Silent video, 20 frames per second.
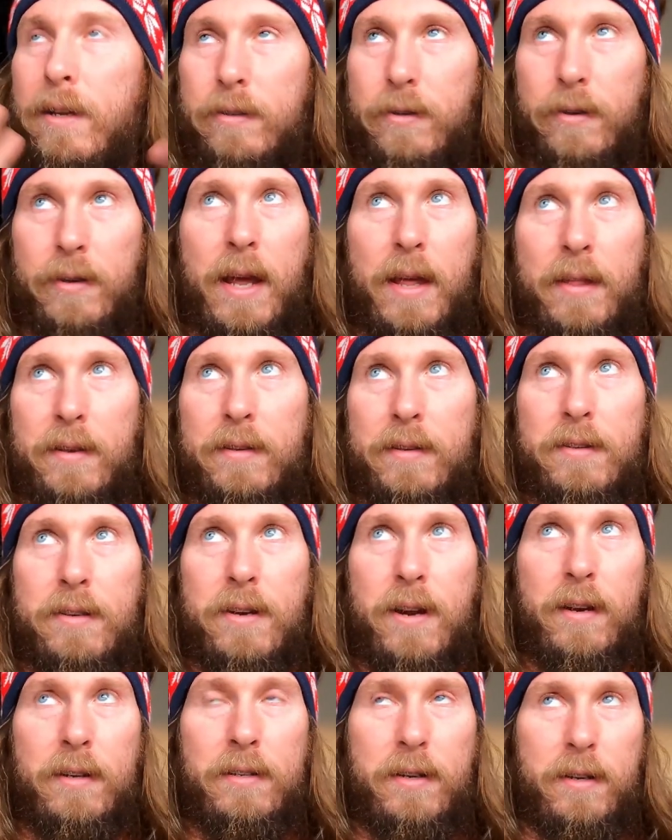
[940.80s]
So yeah, this is
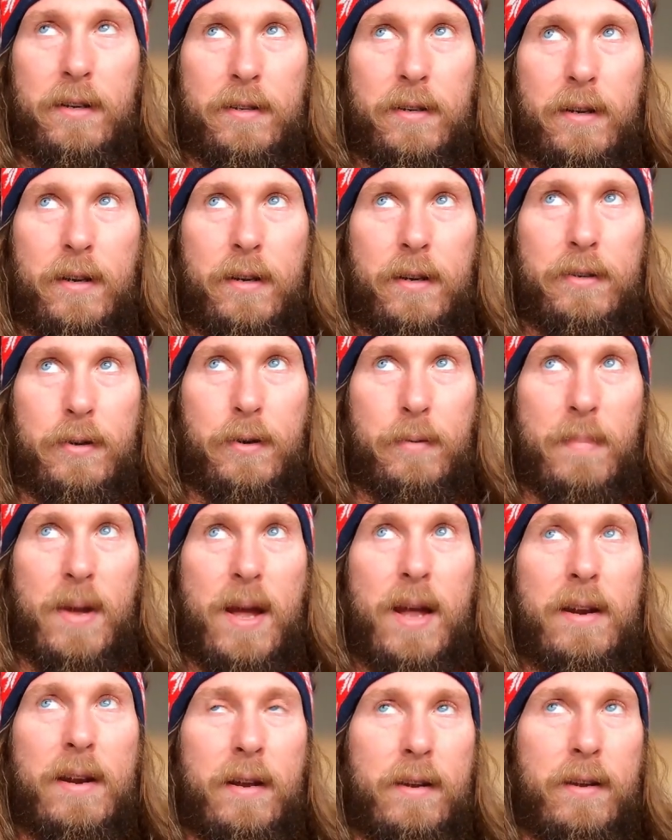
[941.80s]
not just a
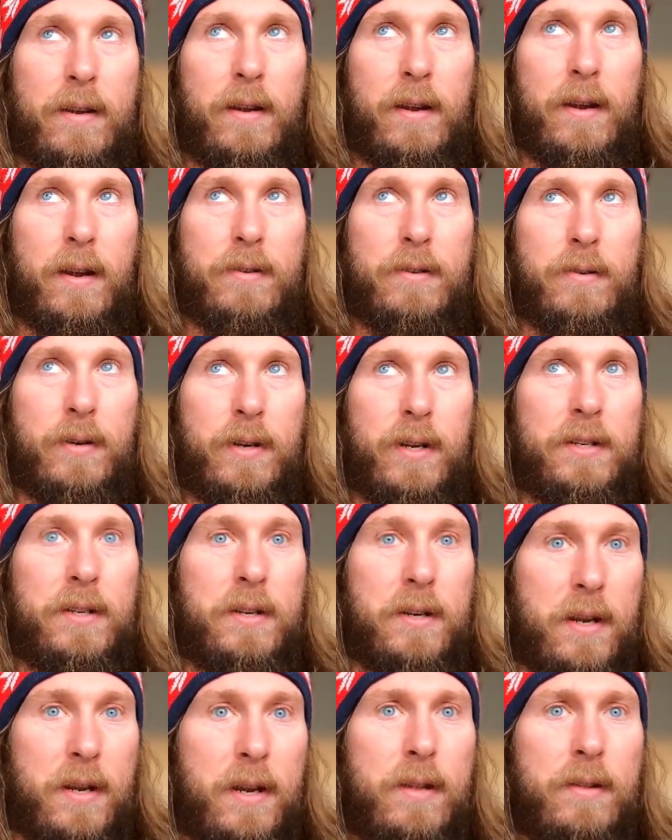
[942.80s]
Germanic uh,
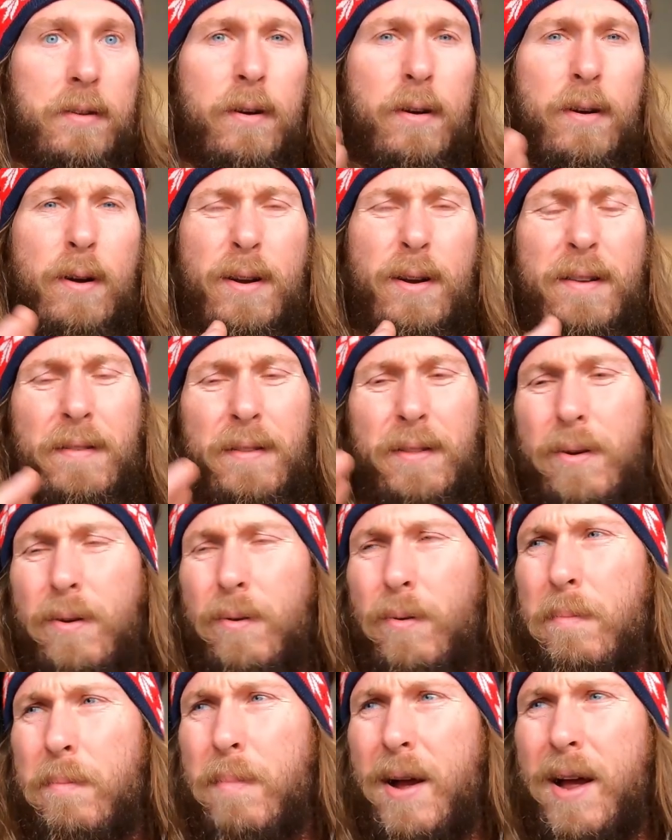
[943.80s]
tradition either, even
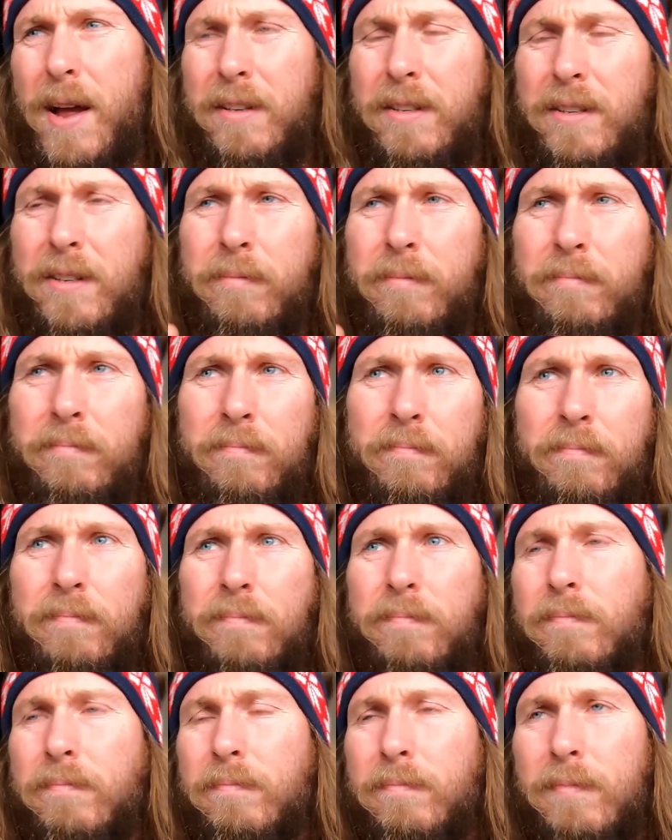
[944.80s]
though we might
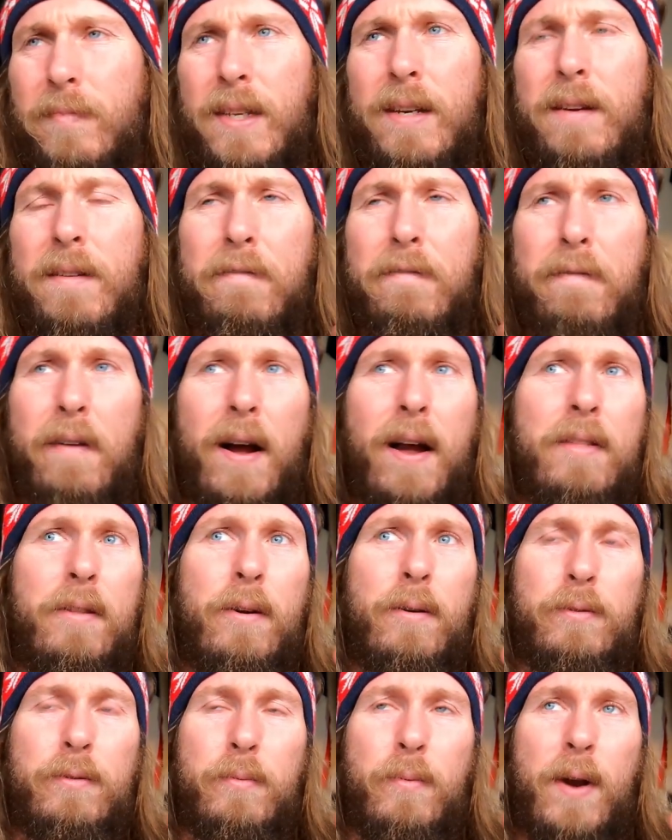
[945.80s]
find
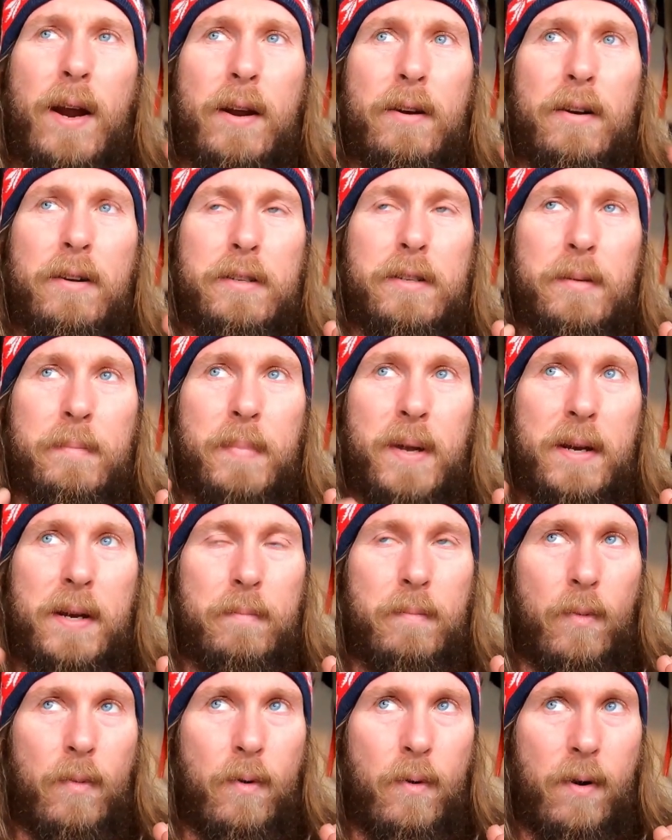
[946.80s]
those records a
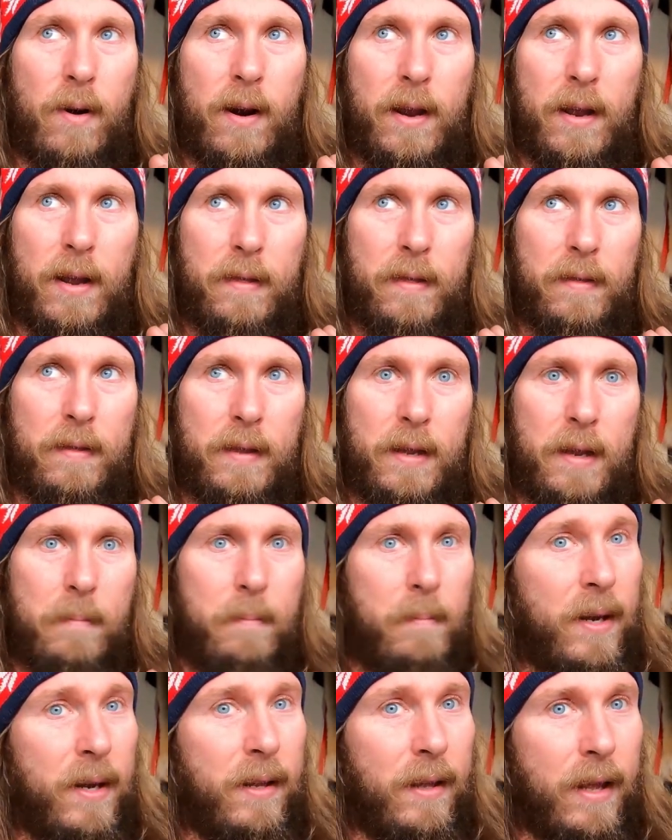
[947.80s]
bit more in the
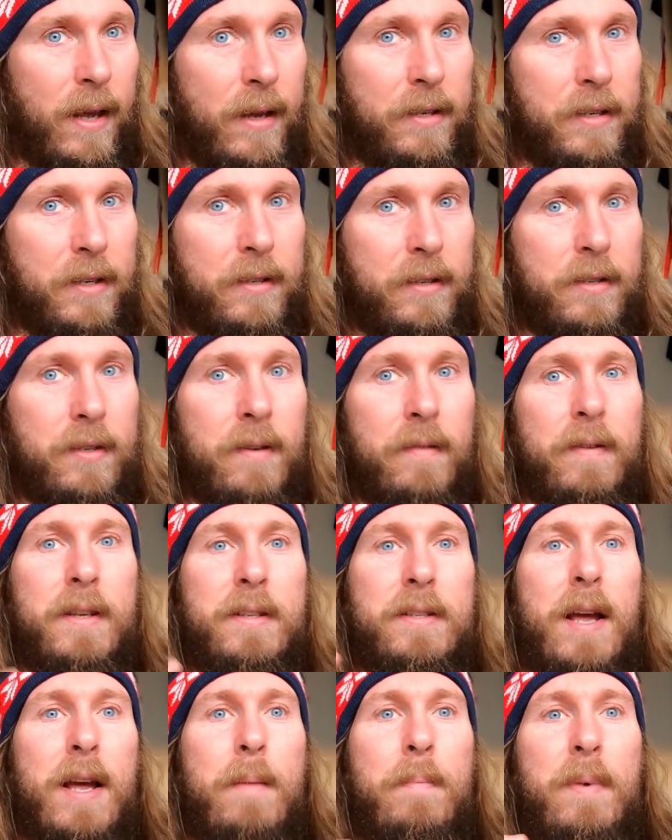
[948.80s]
Middle Ages of
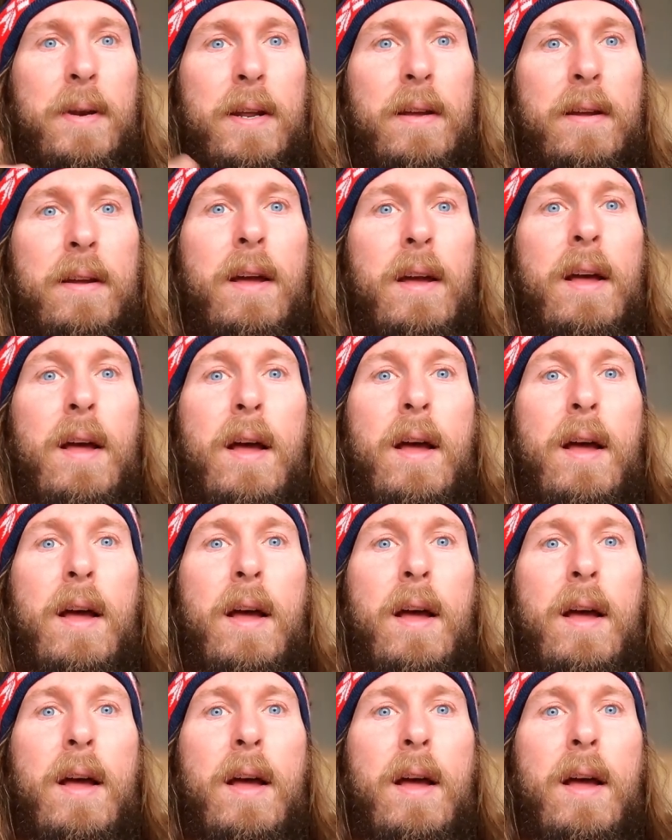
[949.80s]
this happening,